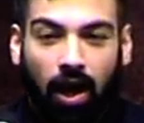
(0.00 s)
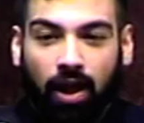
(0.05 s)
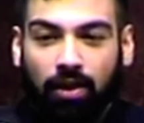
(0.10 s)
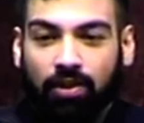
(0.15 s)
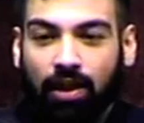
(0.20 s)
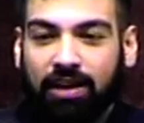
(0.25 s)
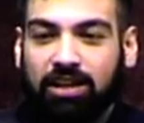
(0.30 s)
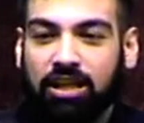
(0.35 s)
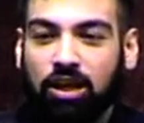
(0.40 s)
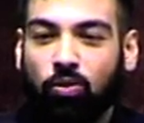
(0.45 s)

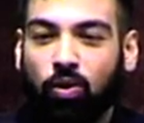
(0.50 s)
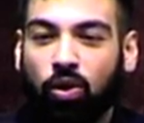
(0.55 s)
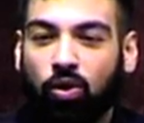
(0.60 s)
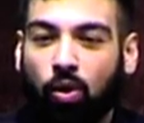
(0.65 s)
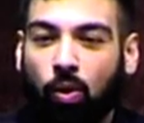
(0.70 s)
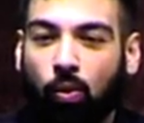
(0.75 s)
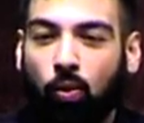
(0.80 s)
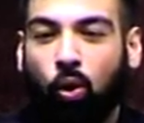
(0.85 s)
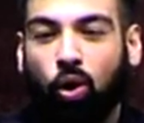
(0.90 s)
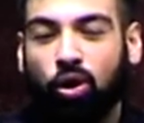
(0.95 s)
That He
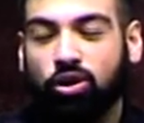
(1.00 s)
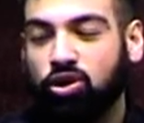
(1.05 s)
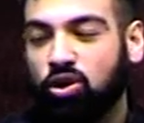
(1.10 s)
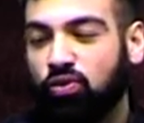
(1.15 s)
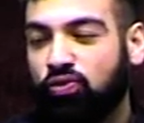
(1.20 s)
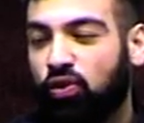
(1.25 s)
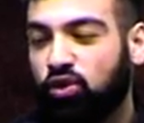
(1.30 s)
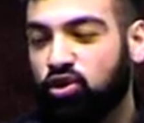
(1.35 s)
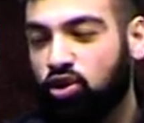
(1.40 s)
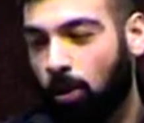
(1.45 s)
will reward you
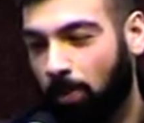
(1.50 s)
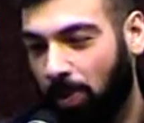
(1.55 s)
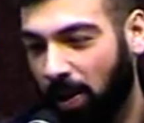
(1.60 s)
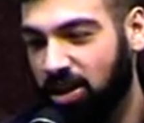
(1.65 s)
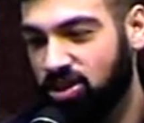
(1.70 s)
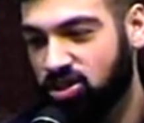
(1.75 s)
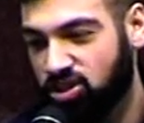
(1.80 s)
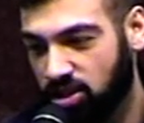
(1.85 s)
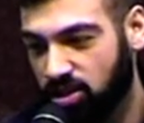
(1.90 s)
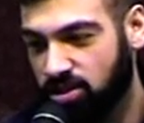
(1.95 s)
for your
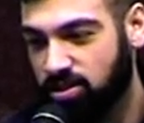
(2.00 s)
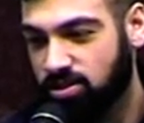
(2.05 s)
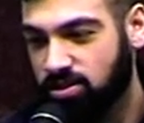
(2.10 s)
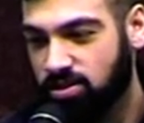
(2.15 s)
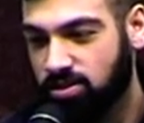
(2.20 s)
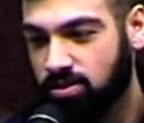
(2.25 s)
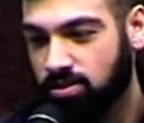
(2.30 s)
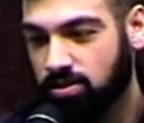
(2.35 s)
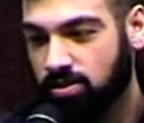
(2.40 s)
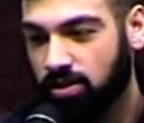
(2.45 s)

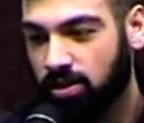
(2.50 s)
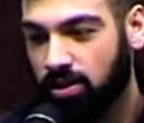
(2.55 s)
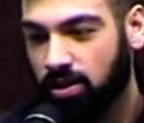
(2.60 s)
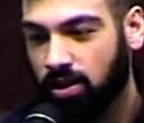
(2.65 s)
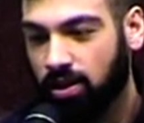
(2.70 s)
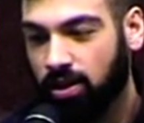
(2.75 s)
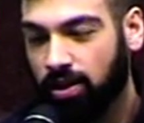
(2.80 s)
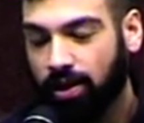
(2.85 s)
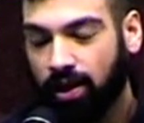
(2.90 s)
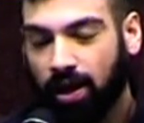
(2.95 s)
patience.
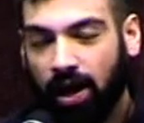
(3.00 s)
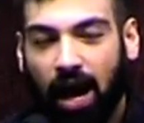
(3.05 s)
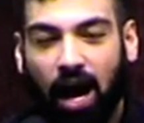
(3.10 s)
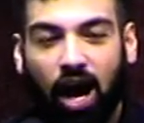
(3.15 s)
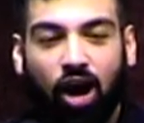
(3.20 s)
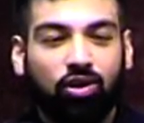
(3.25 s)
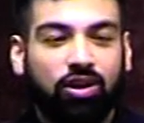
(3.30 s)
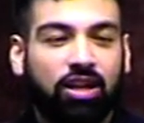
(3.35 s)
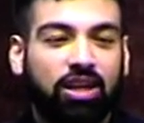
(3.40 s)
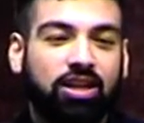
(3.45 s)

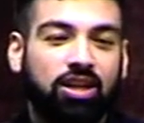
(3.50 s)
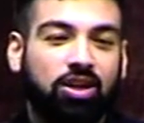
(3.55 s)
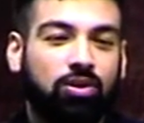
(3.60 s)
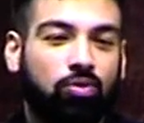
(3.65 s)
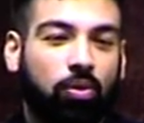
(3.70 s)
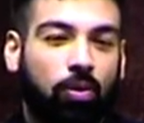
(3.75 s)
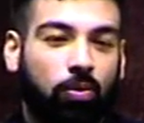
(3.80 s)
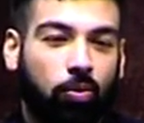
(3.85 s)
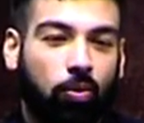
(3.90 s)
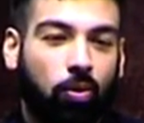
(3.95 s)
How did He
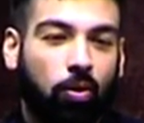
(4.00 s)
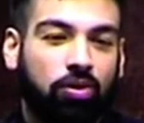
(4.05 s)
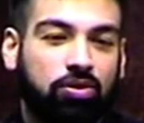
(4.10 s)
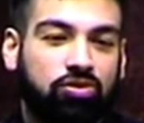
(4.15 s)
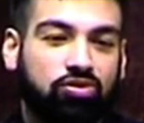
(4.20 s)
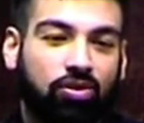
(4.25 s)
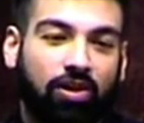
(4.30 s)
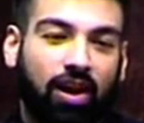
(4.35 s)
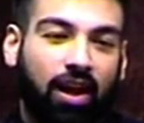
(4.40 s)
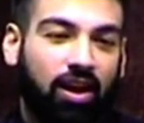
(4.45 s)
reward
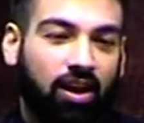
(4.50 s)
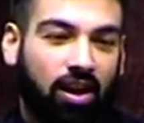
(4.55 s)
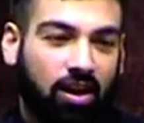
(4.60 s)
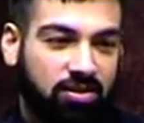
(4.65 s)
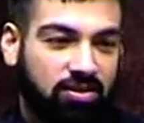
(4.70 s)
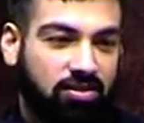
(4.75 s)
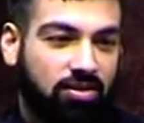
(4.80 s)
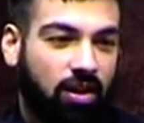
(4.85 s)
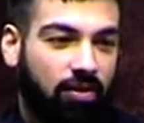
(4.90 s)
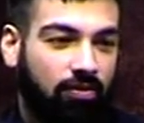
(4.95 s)

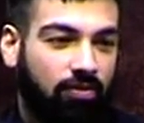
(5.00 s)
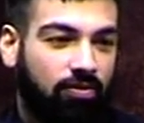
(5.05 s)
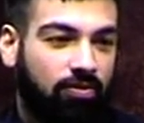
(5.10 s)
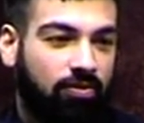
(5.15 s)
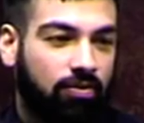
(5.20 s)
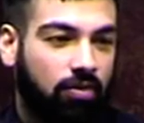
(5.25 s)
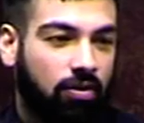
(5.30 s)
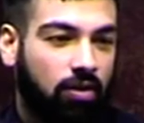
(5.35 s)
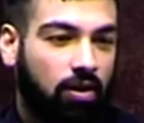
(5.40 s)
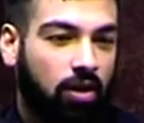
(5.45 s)
Zulaikha's love?
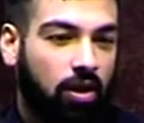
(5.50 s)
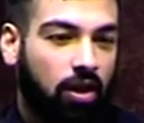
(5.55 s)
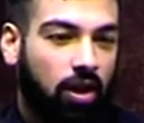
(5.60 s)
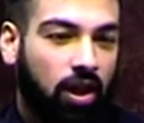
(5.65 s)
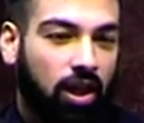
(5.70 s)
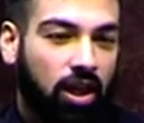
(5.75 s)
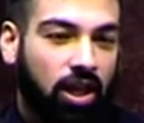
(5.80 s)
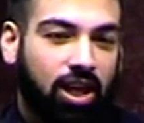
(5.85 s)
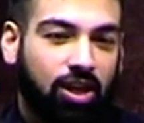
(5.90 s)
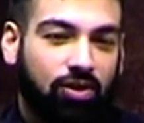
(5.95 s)

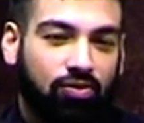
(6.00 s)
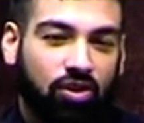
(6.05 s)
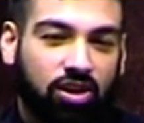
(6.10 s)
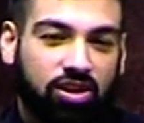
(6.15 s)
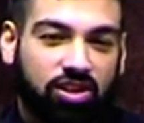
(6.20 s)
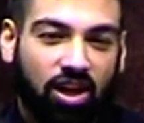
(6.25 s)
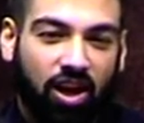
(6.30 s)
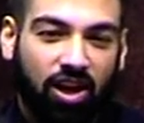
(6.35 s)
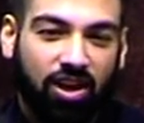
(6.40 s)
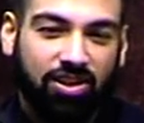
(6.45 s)
He
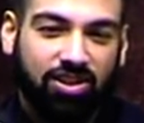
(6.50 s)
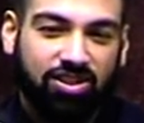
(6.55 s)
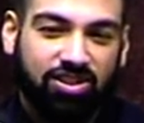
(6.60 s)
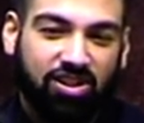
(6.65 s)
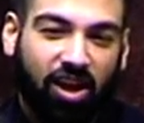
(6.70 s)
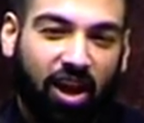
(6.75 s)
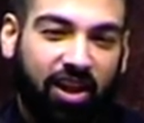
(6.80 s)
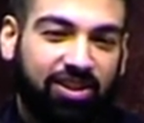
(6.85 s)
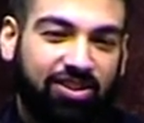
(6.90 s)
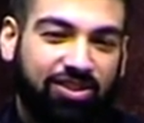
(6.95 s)
returned
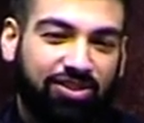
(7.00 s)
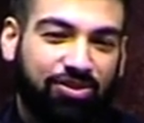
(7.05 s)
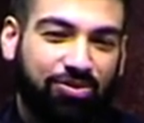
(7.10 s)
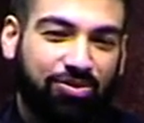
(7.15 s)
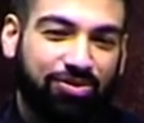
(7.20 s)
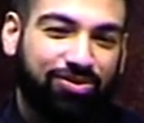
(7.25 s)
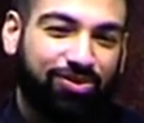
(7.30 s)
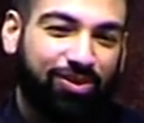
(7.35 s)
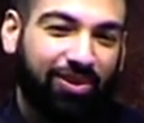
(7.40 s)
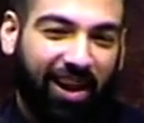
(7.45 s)
sight to
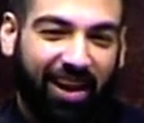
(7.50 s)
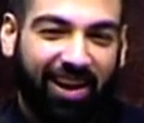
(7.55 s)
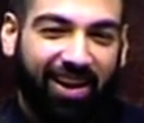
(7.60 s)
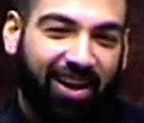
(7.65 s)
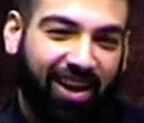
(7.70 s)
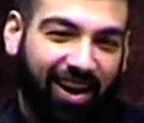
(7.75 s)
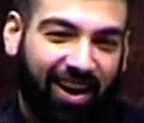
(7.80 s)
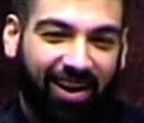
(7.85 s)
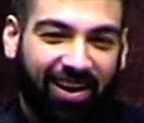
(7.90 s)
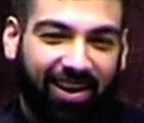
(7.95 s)

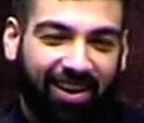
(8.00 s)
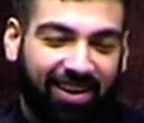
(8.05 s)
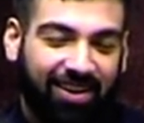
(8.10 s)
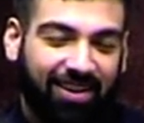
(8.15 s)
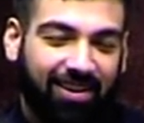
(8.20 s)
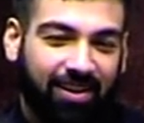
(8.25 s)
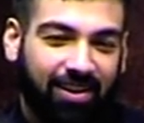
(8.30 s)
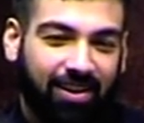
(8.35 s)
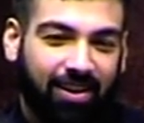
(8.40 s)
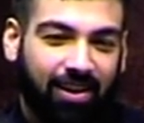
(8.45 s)
Zulaikha.
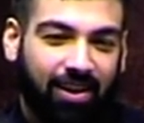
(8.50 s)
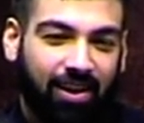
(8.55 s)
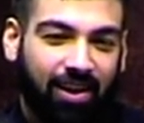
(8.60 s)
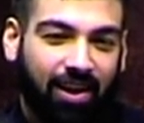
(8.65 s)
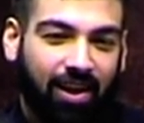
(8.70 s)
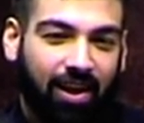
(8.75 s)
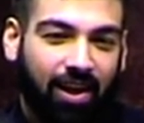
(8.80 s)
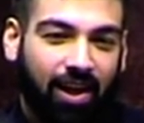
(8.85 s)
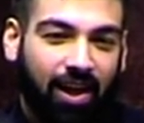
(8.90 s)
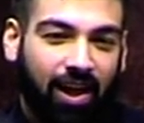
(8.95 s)

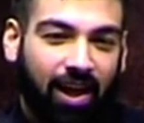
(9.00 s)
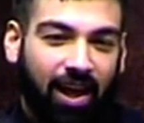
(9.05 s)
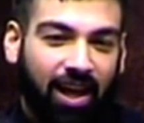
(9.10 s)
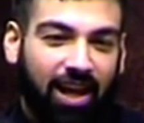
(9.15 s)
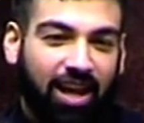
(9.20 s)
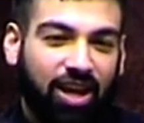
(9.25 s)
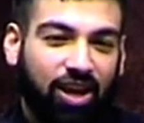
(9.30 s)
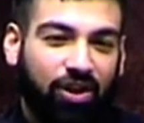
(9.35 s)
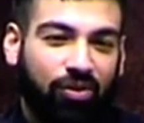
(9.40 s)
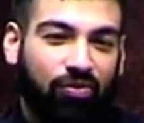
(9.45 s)

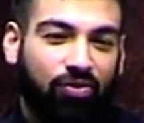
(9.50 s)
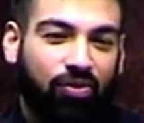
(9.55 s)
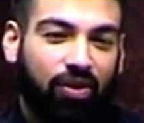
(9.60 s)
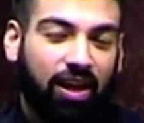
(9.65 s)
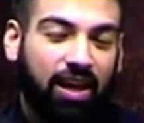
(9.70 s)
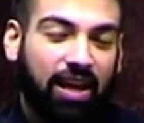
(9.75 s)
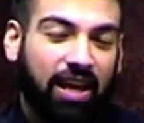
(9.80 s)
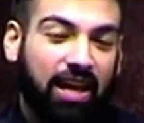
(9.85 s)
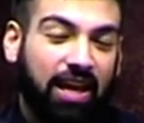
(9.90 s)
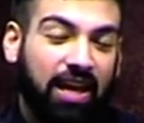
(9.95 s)

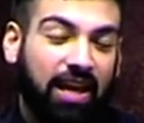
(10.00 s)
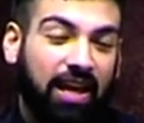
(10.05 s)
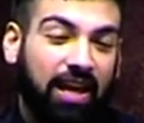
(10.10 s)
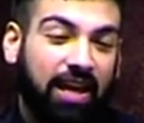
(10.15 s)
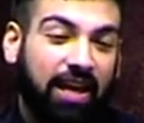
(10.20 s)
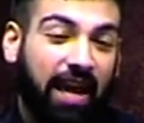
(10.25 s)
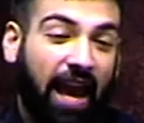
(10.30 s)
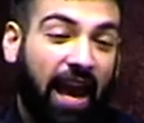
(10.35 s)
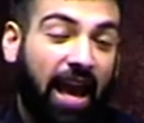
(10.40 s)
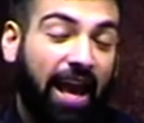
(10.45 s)
He
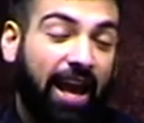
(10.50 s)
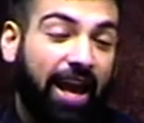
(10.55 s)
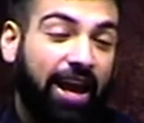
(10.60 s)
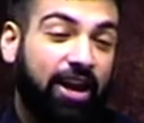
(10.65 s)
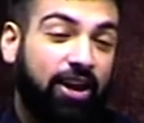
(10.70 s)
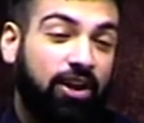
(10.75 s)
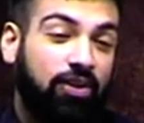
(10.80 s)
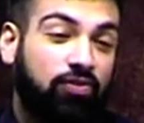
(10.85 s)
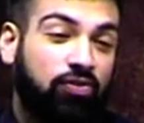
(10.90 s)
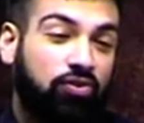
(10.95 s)

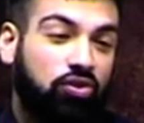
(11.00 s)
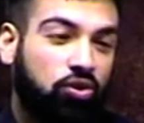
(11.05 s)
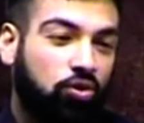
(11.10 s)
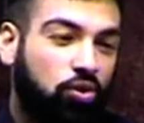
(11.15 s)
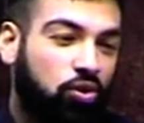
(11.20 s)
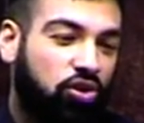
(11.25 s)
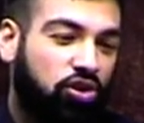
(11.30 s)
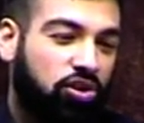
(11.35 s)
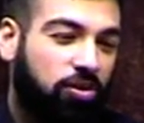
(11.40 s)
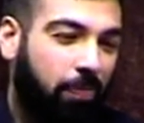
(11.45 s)
gave
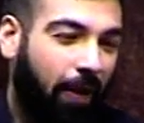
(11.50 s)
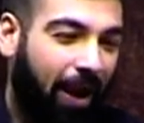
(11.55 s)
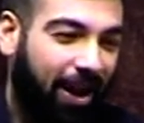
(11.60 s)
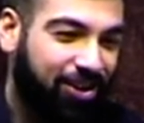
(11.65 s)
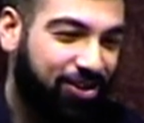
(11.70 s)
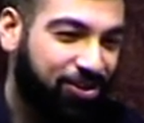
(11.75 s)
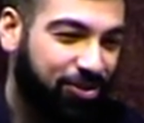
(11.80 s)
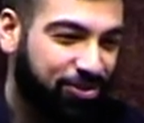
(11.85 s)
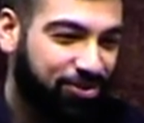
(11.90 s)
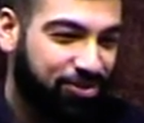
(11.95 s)
youth
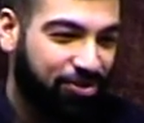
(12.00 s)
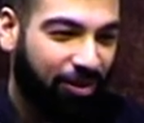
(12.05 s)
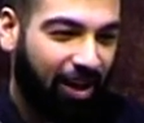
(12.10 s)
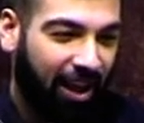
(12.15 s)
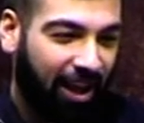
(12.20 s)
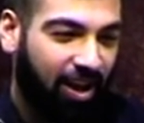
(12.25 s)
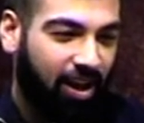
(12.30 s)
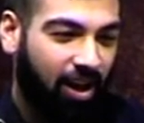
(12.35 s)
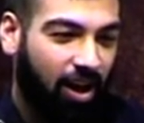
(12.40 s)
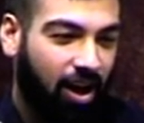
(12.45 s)
back to
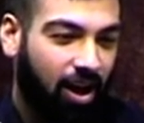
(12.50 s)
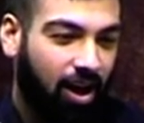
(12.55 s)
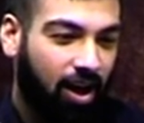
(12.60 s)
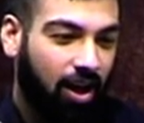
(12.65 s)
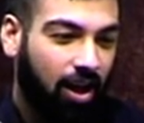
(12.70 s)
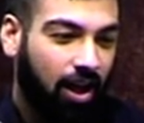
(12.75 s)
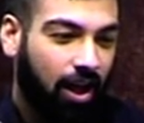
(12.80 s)
Zulaikha